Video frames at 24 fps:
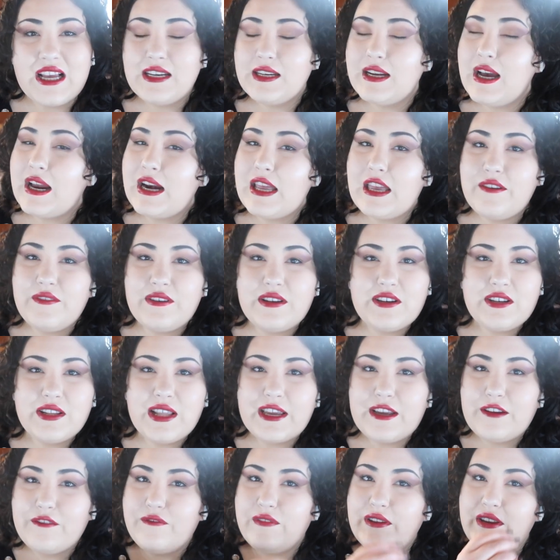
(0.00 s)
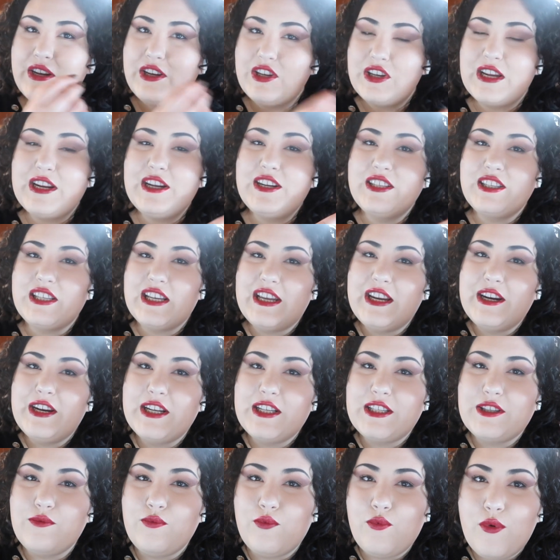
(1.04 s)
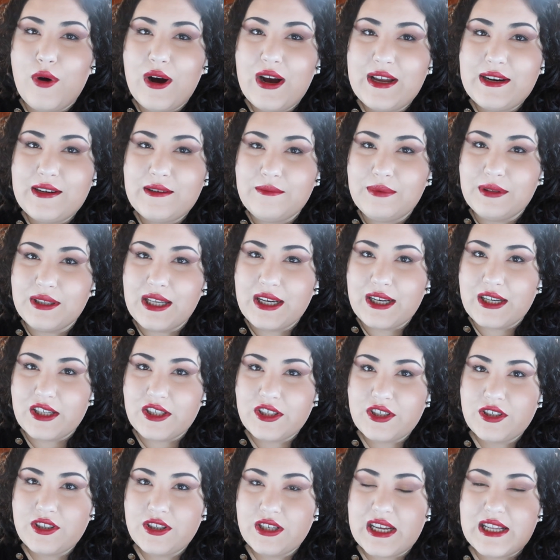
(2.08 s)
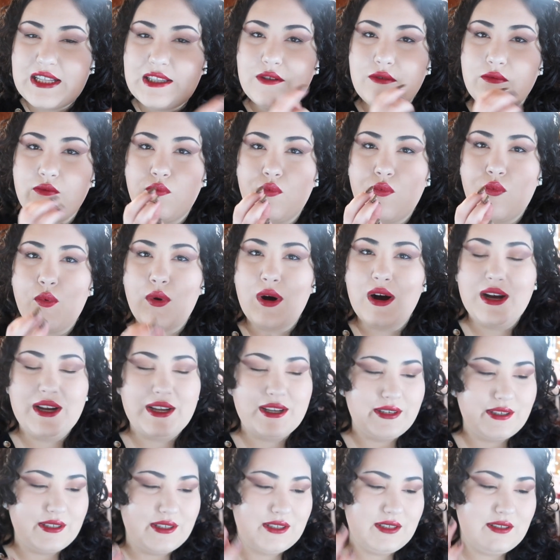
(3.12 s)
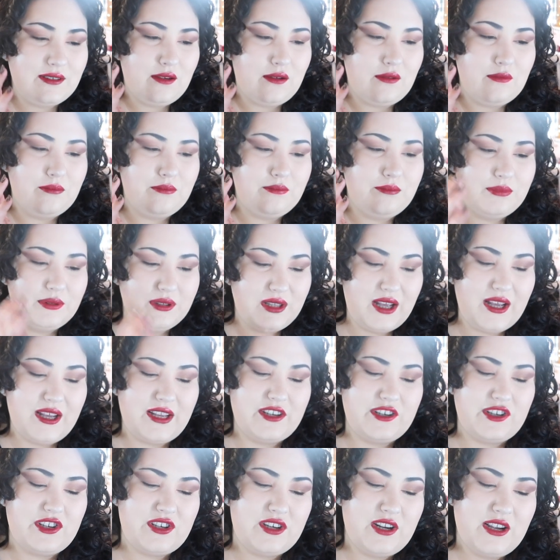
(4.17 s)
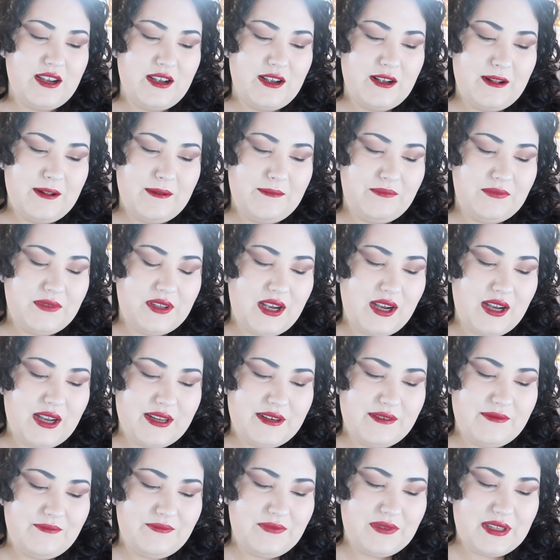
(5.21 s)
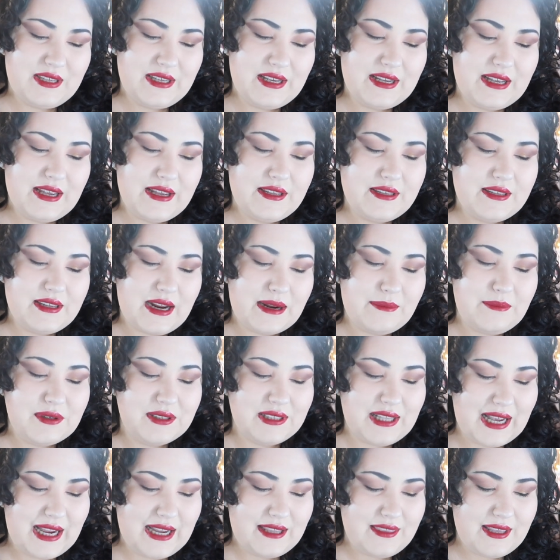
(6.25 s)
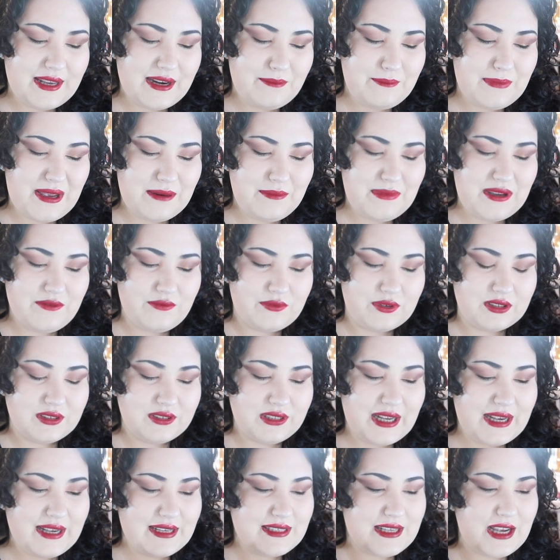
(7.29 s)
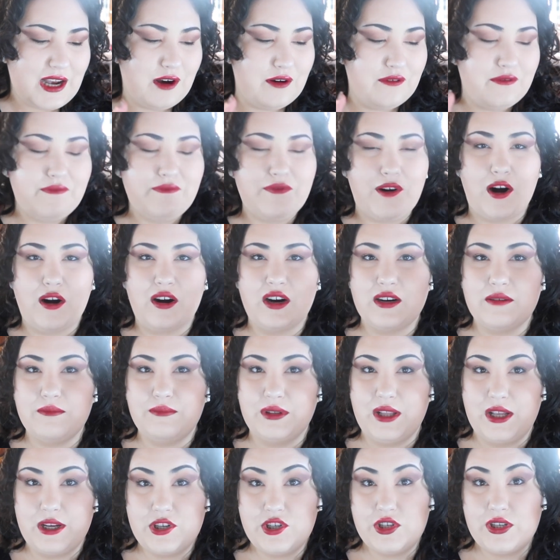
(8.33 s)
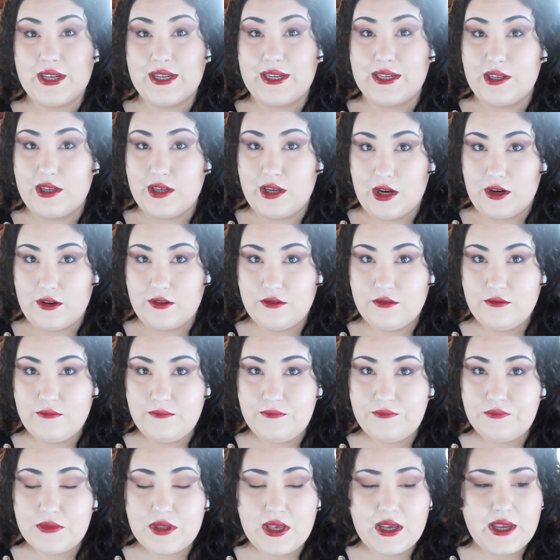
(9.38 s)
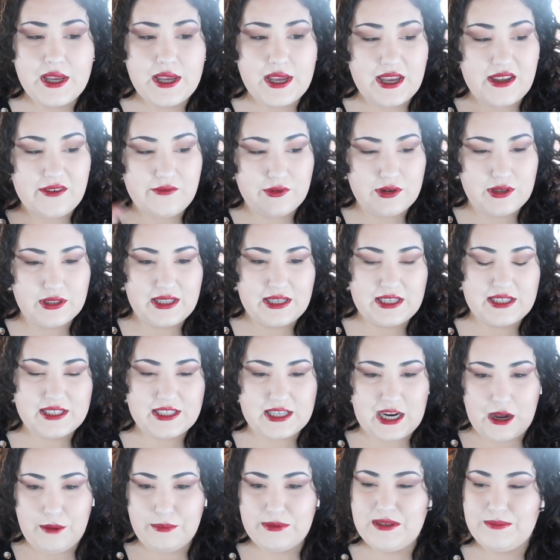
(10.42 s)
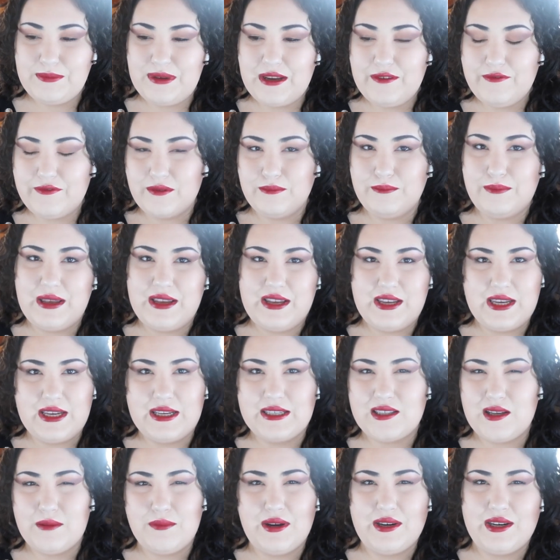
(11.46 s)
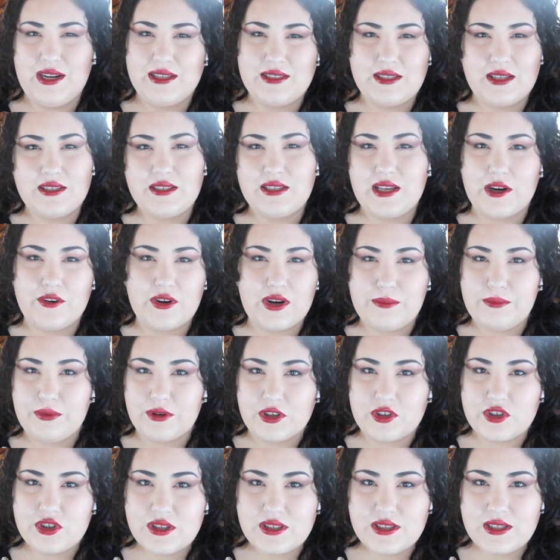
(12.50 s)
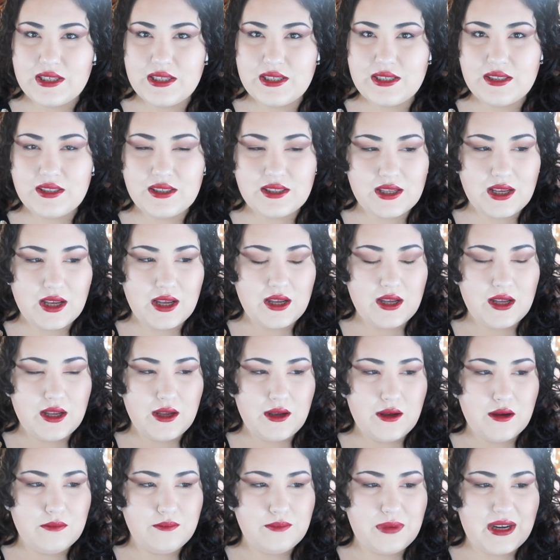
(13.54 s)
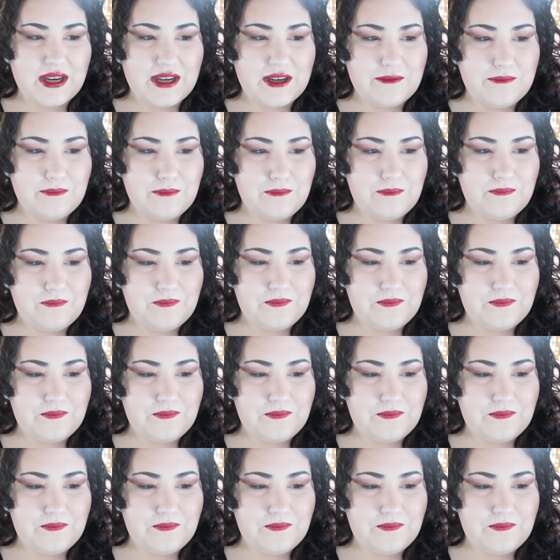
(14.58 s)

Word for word: Not even like finish, it's, it's one blush, it's one blush. God, It, I'm glad that it made me realize how far a blush can go. It really stopped me from making some unnecessary purchases, but